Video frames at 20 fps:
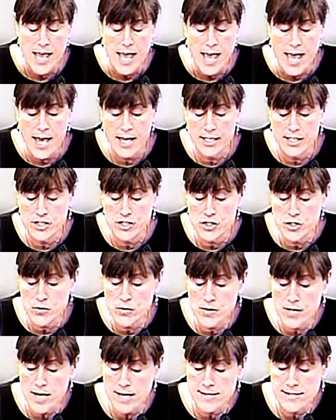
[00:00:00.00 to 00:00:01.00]
And in
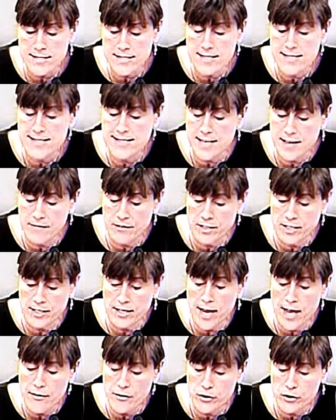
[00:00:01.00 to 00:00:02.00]
2007,
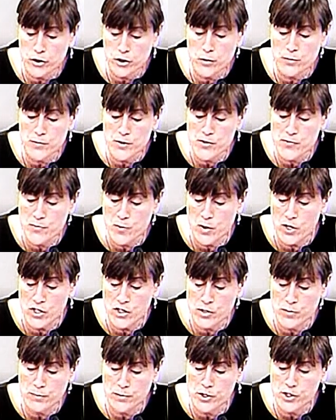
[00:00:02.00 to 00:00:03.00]
another group was born
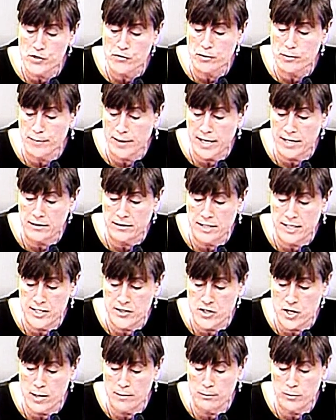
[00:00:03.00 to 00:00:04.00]
to push for bike
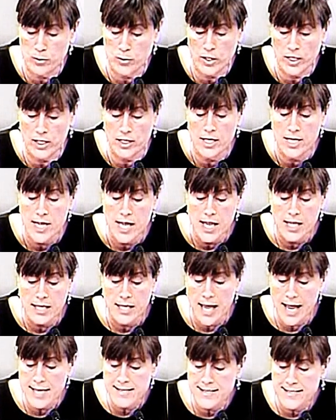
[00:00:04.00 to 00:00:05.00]
lanes on Bloor.
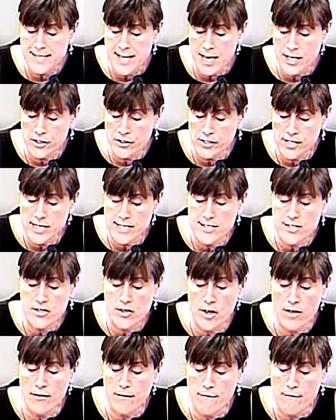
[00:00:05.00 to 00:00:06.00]
Last Saturday
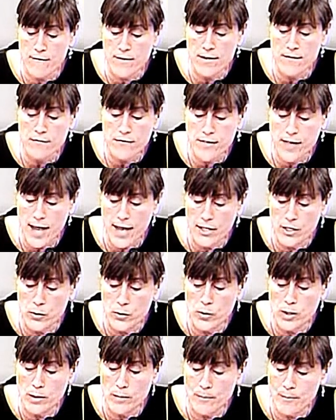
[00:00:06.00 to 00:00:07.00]
saw the 5th
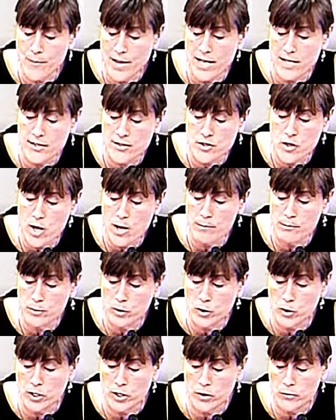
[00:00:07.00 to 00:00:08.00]
annual Bells on
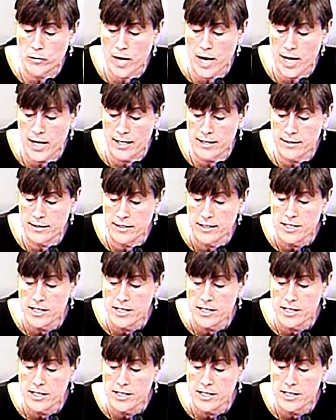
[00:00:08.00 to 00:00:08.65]
Bloor ride,